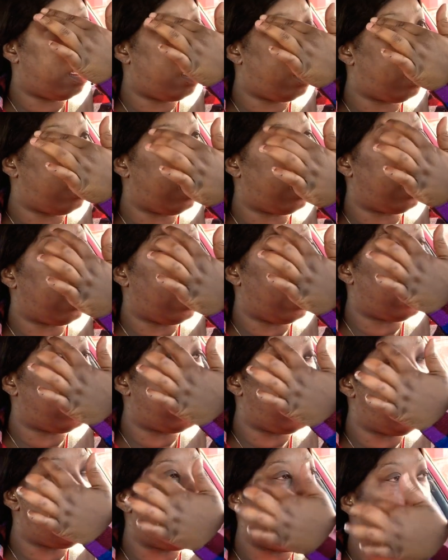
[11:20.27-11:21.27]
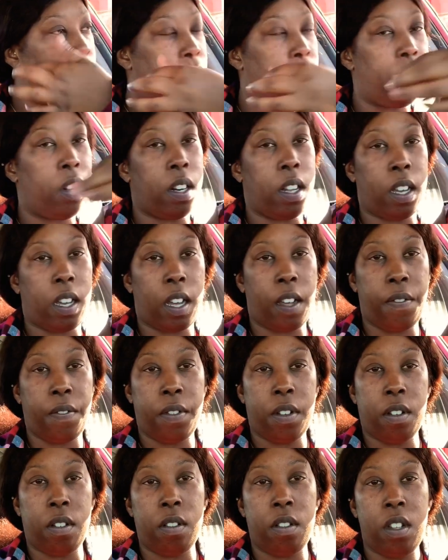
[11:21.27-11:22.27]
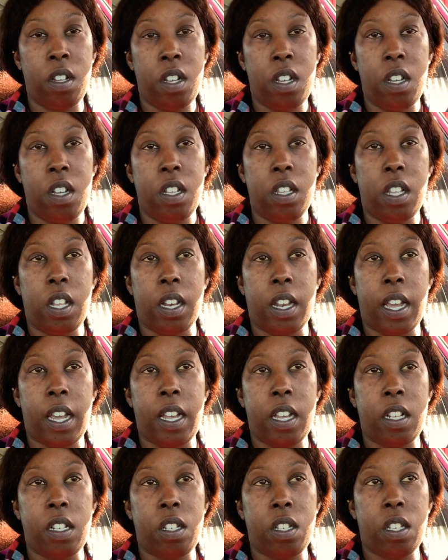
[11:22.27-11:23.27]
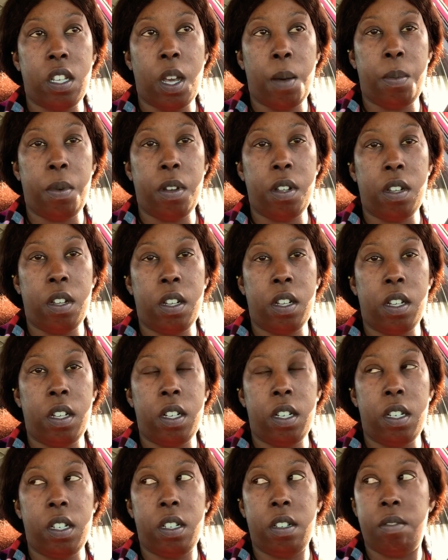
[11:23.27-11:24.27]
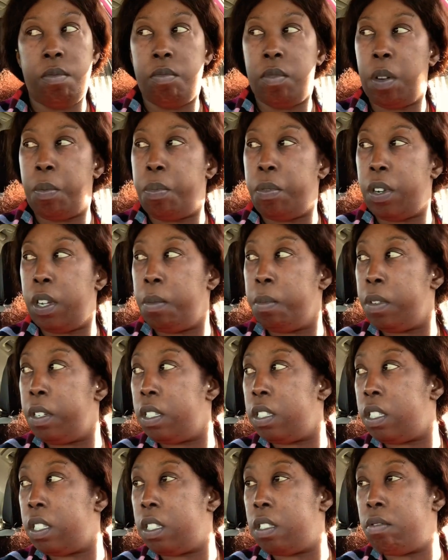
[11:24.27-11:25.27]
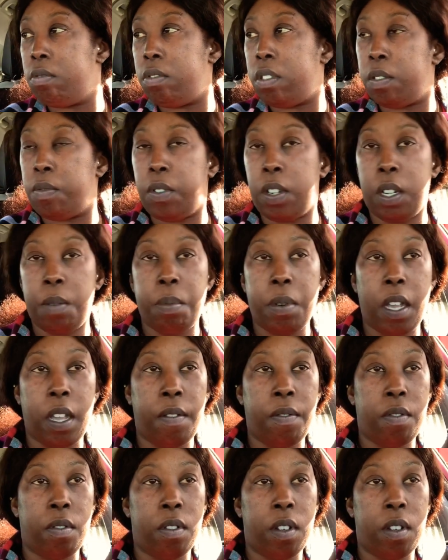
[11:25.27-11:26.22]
I think I said it before, like I felt the last couple of uh appointments, it's very painful.